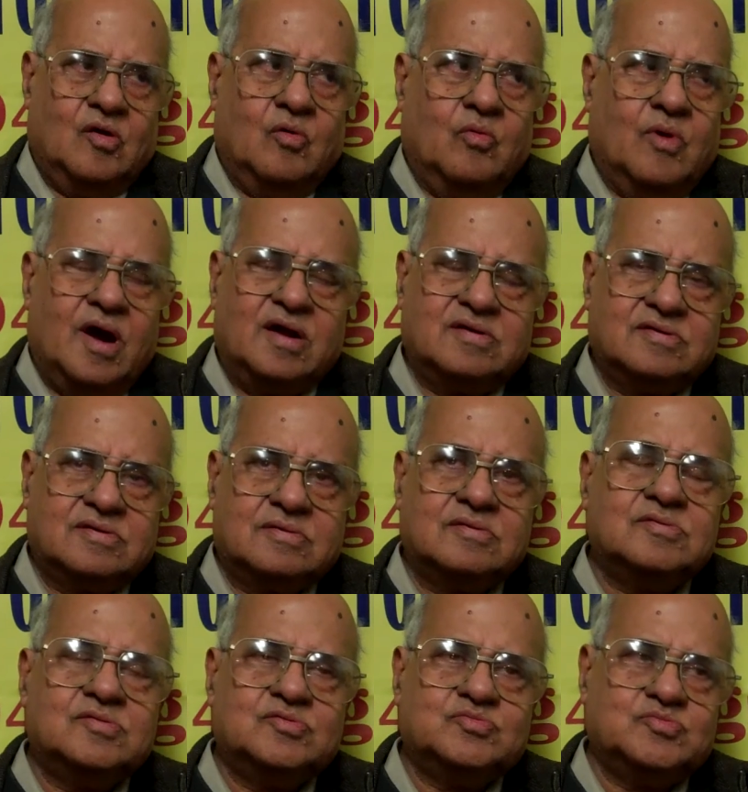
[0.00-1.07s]
one
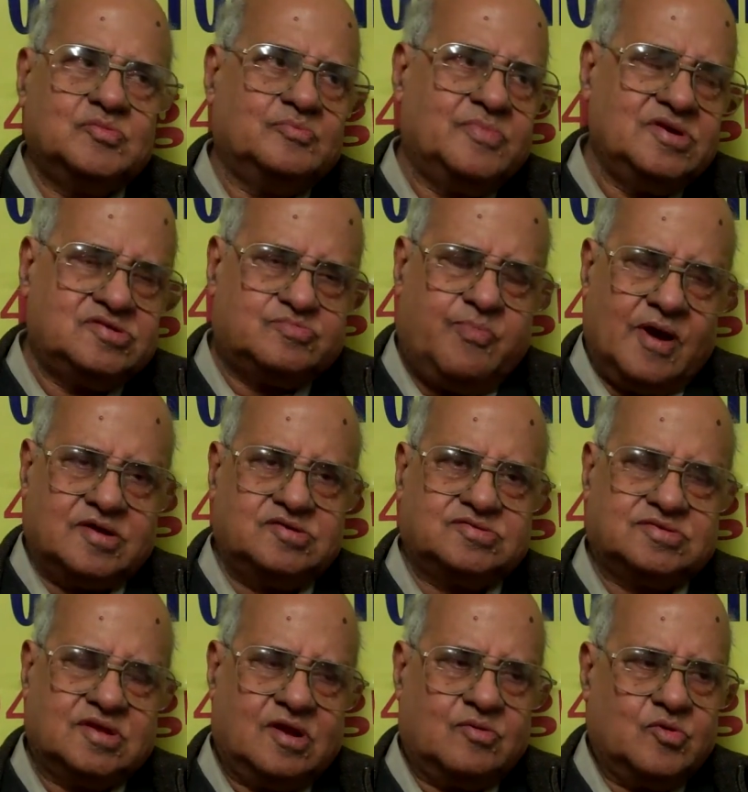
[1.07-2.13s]
East
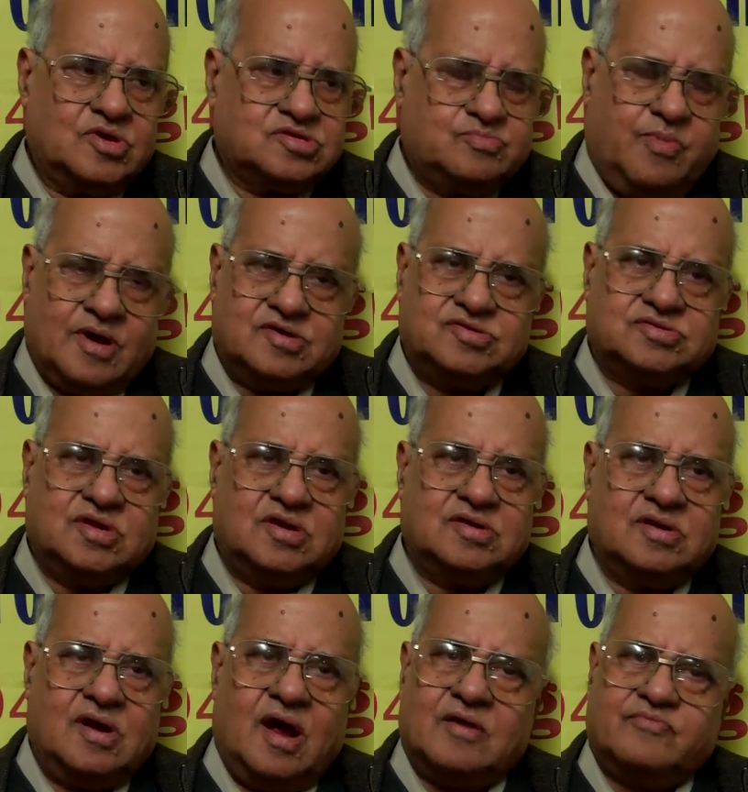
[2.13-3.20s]
Pakistan and West
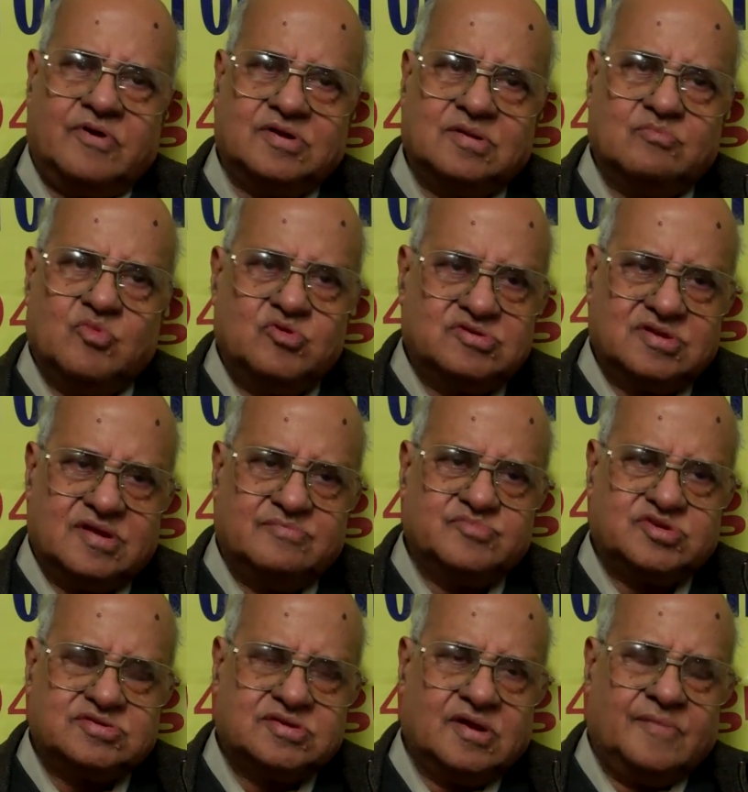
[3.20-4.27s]
Pakistan are for the
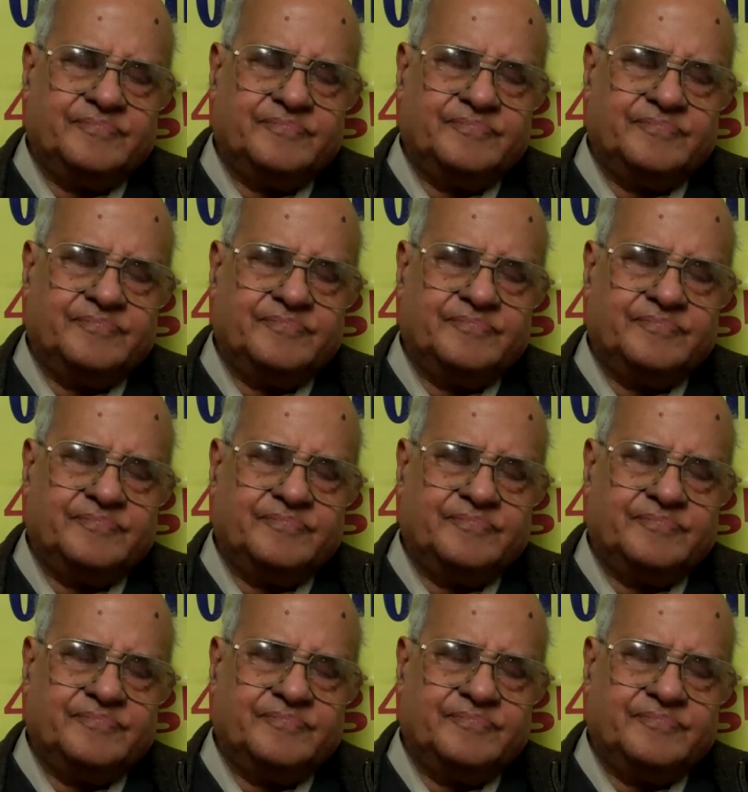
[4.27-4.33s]
Muslims